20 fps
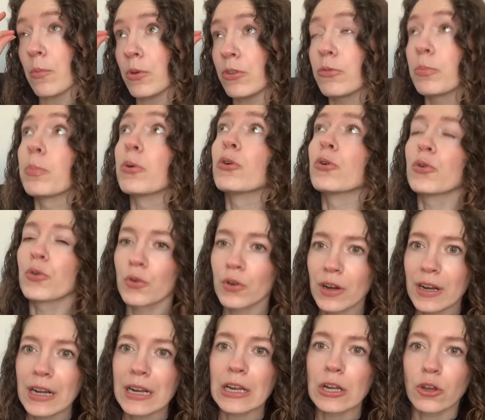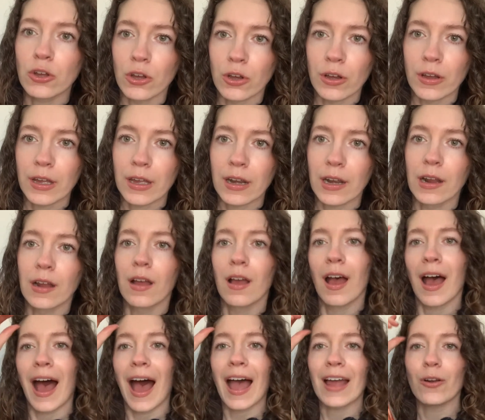pretty good.
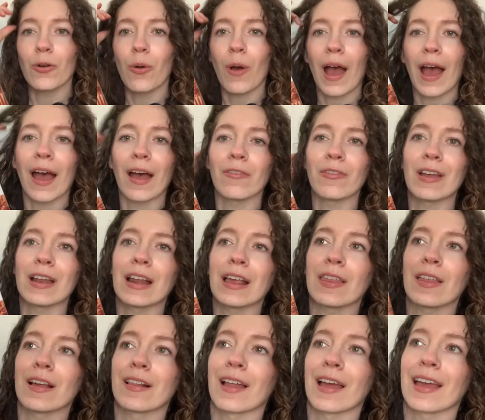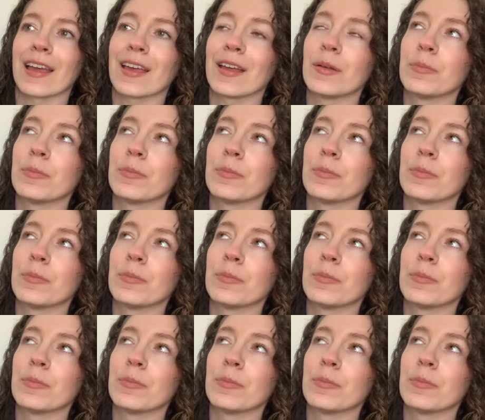I don't have anything like